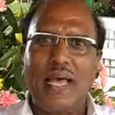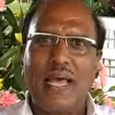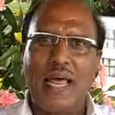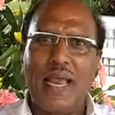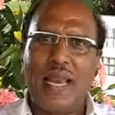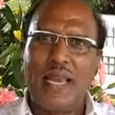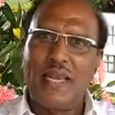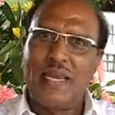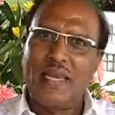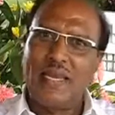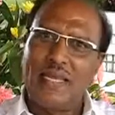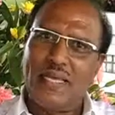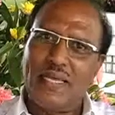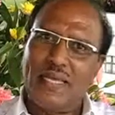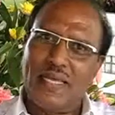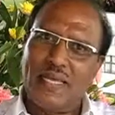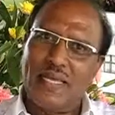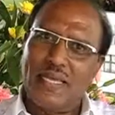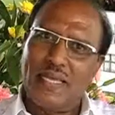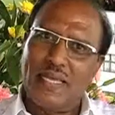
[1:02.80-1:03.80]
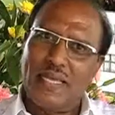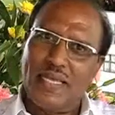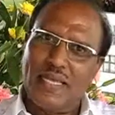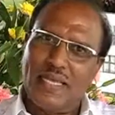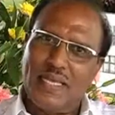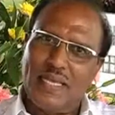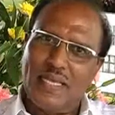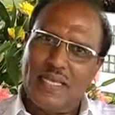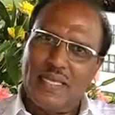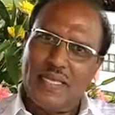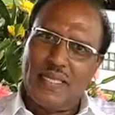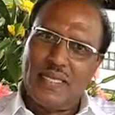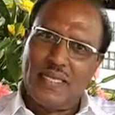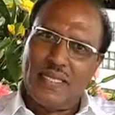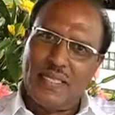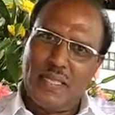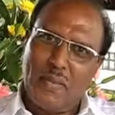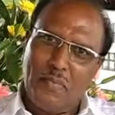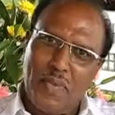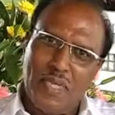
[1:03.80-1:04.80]
and
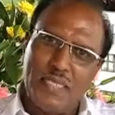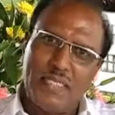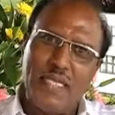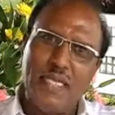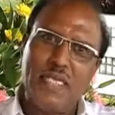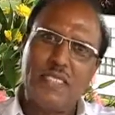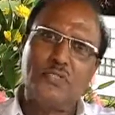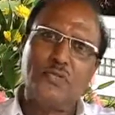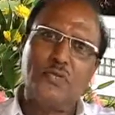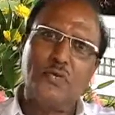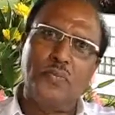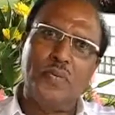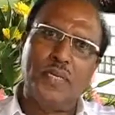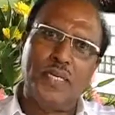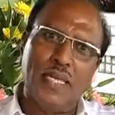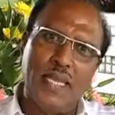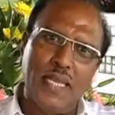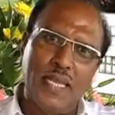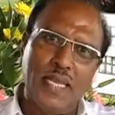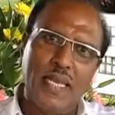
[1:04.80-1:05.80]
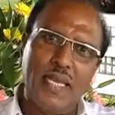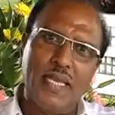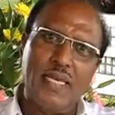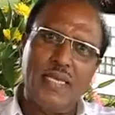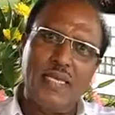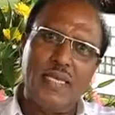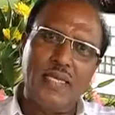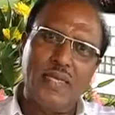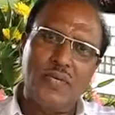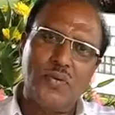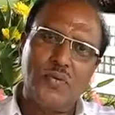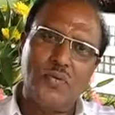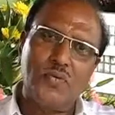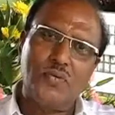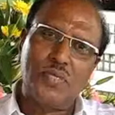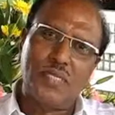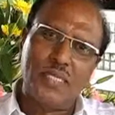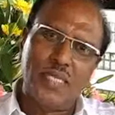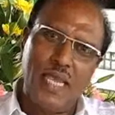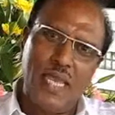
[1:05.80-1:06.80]
the message to be taken
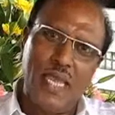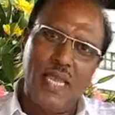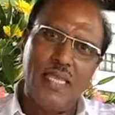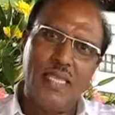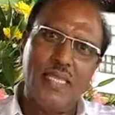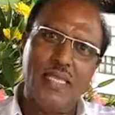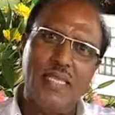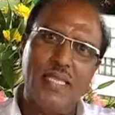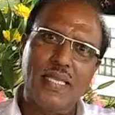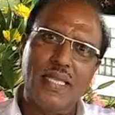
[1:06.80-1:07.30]
to change